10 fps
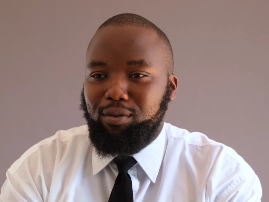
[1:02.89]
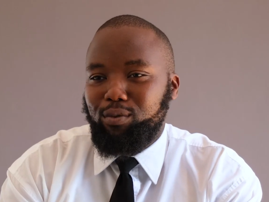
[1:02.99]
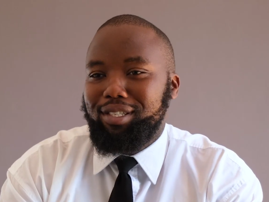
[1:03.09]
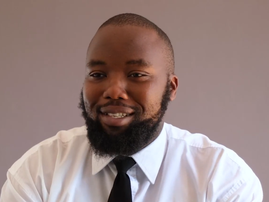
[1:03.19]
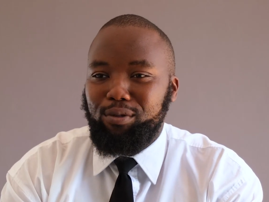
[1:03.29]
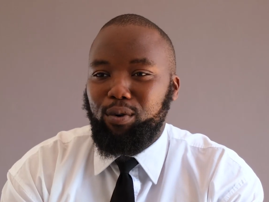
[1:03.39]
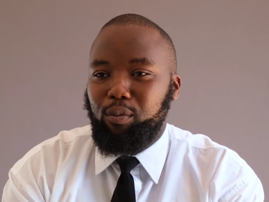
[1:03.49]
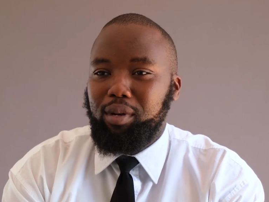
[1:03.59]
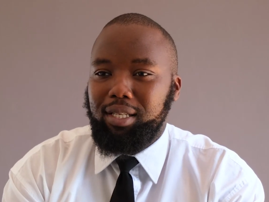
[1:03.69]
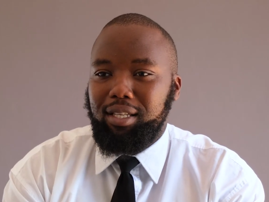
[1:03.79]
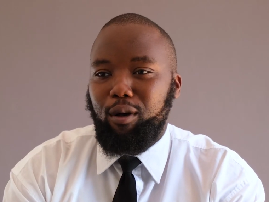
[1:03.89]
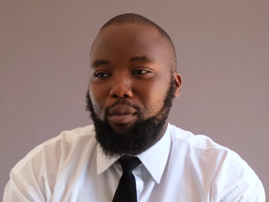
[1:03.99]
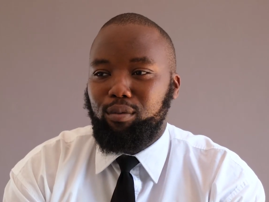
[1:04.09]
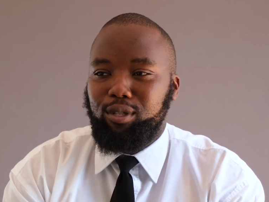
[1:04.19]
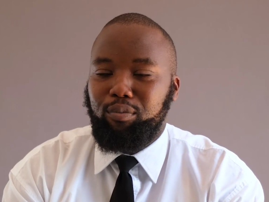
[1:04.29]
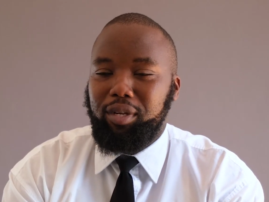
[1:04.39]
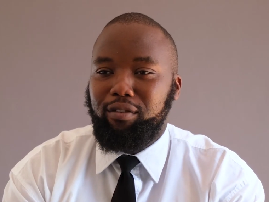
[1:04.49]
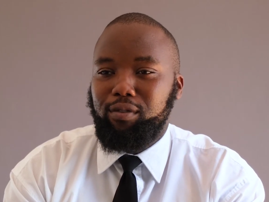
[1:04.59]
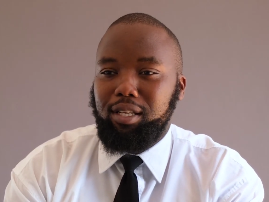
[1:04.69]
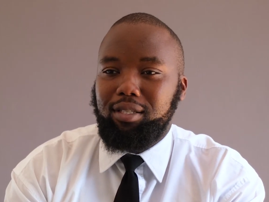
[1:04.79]
We'll see in the workplace how I'm able to put
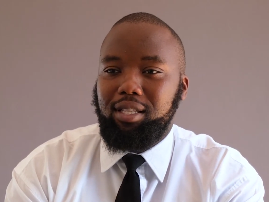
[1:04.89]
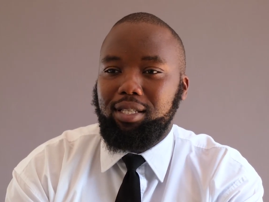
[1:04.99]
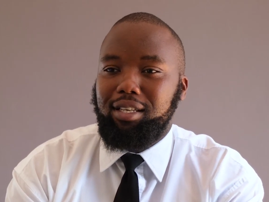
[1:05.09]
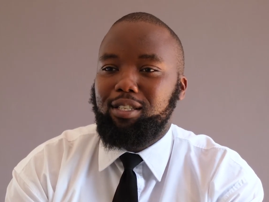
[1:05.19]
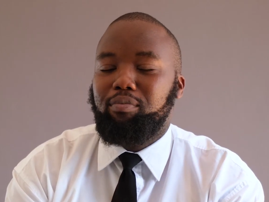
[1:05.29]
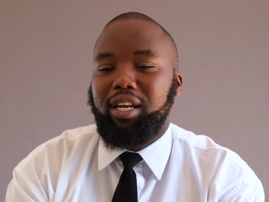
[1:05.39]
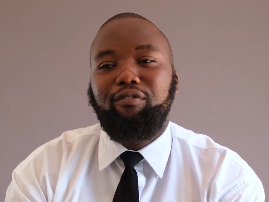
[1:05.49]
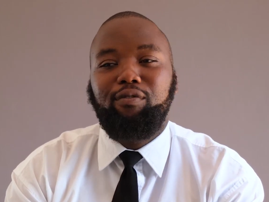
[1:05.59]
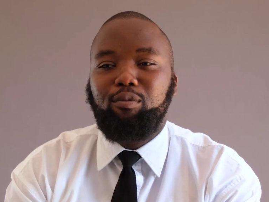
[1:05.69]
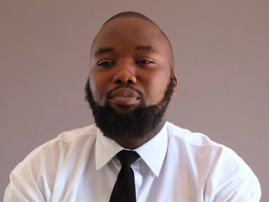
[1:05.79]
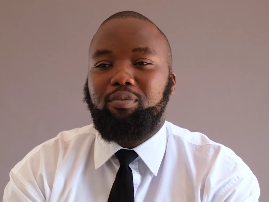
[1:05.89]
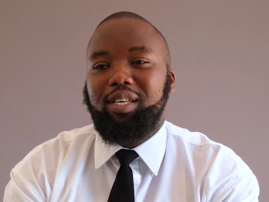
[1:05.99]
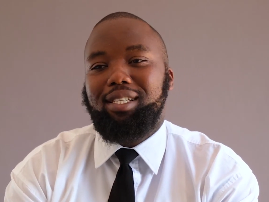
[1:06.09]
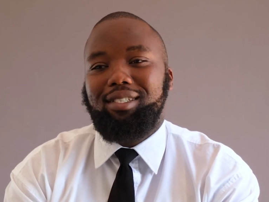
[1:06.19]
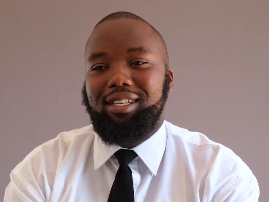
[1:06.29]
everything to the test, but I feel prepared.